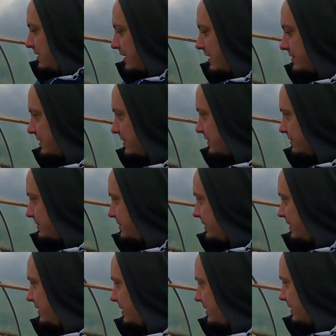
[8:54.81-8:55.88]
as you can
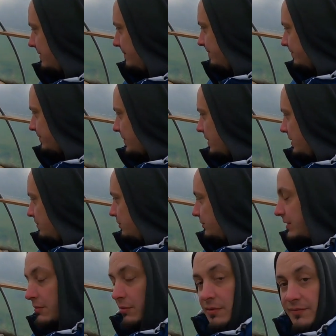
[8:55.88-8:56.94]
see, but
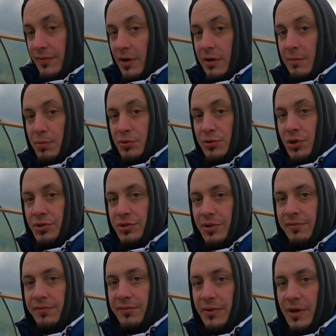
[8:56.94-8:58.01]
they were very
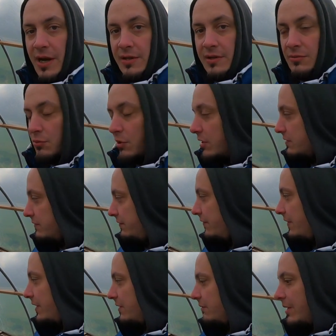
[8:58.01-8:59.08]
productive and it worked
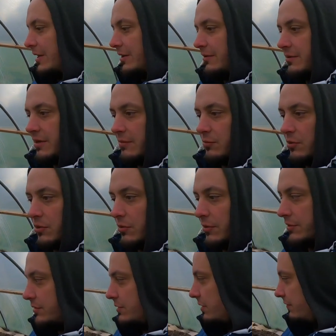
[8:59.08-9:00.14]
very well. And we're
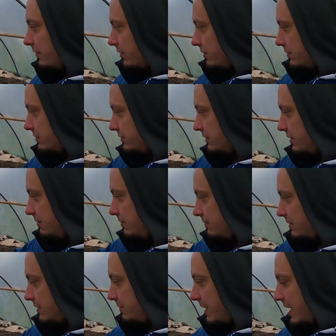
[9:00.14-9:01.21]
going to cover
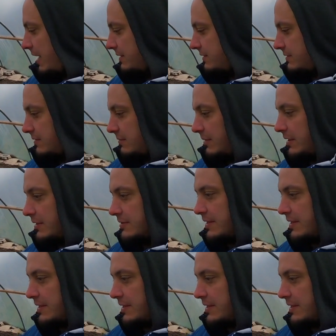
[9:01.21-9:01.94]
the paths, the middle